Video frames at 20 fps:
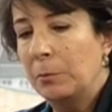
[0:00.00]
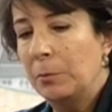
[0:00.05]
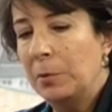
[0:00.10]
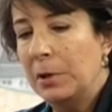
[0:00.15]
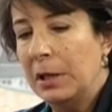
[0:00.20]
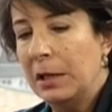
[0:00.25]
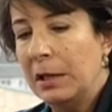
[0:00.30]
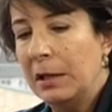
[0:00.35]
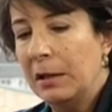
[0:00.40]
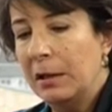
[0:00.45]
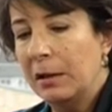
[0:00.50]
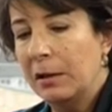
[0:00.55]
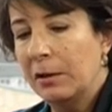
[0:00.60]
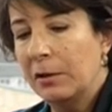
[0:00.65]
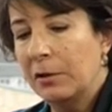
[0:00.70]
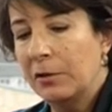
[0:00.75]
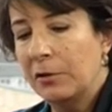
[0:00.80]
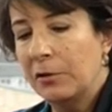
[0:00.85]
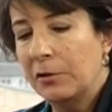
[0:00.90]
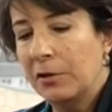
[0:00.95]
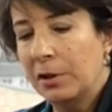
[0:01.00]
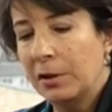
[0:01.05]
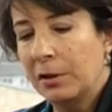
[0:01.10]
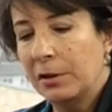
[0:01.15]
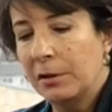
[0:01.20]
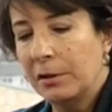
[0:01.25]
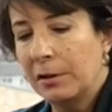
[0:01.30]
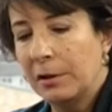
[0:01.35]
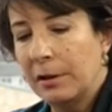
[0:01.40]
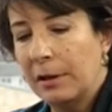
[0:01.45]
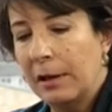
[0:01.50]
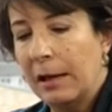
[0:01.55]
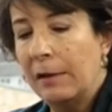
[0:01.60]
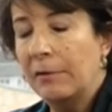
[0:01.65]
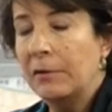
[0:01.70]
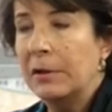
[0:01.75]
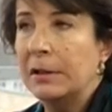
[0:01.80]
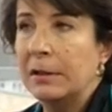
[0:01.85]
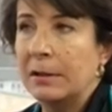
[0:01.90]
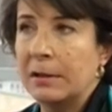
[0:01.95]
be the
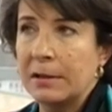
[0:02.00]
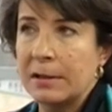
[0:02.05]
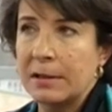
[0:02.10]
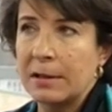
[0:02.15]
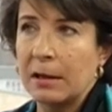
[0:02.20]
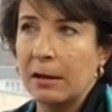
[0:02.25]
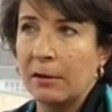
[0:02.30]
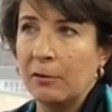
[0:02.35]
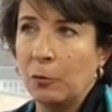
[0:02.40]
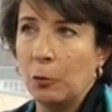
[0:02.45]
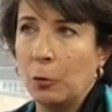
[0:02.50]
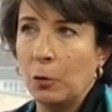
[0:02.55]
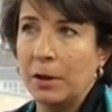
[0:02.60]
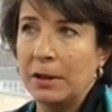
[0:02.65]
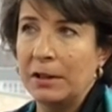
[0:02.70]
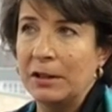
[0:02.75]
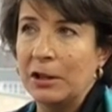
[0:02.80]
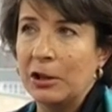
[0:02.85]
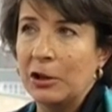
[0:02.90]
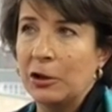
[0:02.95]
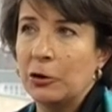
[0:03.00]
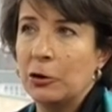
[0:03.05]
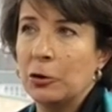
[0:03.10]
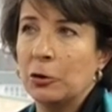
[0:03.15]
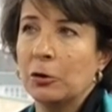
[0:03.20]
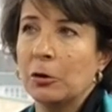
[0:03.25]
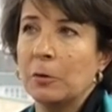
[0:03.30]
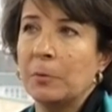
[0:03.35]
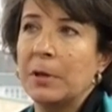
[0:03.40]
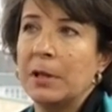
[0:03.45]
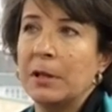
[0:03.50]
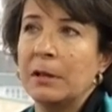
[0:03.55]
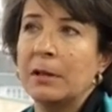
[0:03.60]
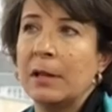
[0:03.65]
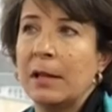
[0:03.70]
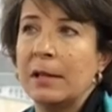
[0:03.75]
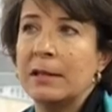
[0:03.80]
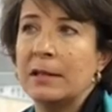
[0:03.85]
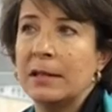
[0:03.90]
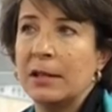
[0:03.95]
evidence of what
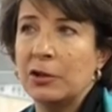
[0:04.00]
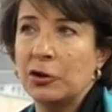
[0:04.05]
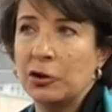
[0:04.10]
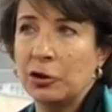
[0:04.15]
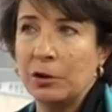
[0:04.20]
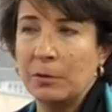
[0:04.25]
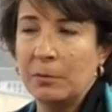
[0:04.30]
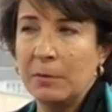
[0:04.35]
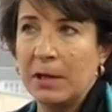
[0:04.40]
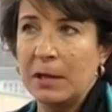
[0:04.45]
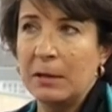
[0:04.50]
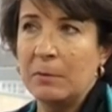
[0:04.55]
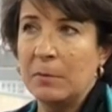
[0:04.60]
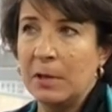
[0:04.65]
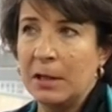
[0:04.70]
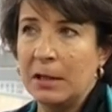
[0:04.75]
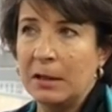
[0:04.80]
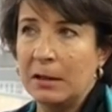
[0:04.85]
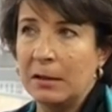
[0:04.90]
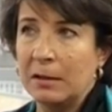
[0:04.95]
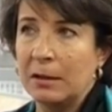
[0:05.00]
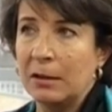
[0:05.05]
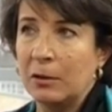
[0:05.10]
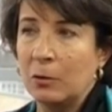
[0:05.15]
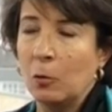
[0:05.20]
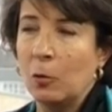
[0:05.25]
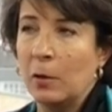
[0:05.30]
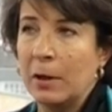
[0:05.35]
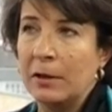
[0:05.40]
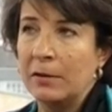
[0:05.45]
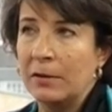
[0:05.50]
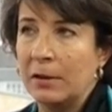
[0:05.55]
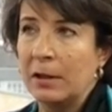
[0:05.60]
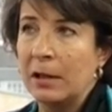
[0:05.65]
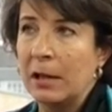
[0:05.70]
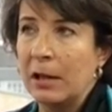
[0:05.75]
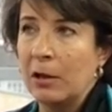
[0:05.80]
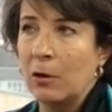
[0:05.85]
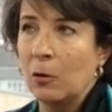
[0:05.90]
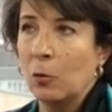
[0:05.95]
Europeanization may mean in a way that